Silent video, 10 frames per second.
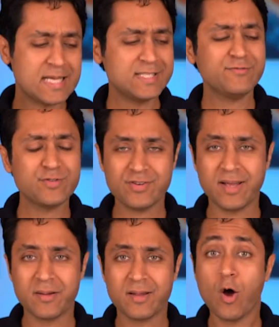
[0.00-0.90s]
that's it for
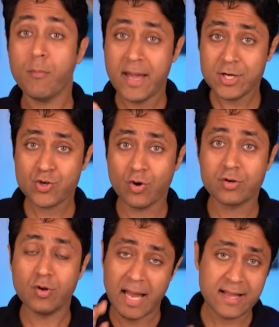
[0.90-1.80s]
today. Now make sure
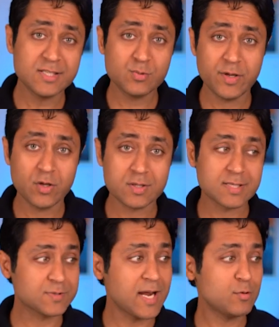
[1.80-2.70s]
to like this video and
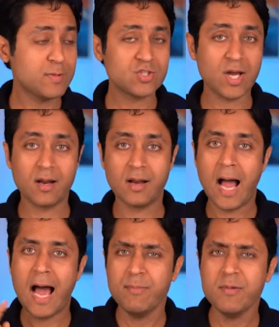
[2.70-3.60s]
subscribe to my channel.
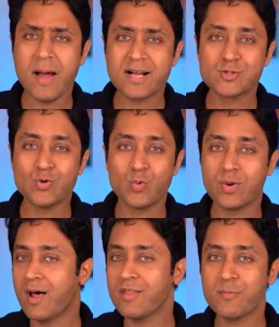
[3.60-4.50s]
I'll be back soon with
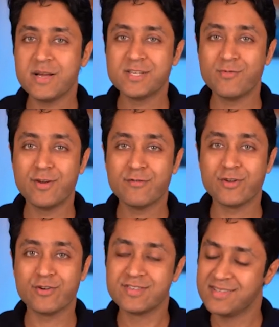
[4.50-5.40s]
another amazing video for
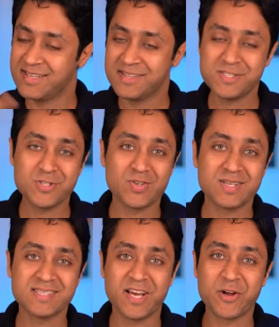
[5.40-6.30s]
you. Till then, this is
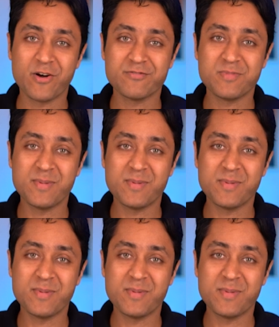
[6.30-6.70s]
Shirish signing off.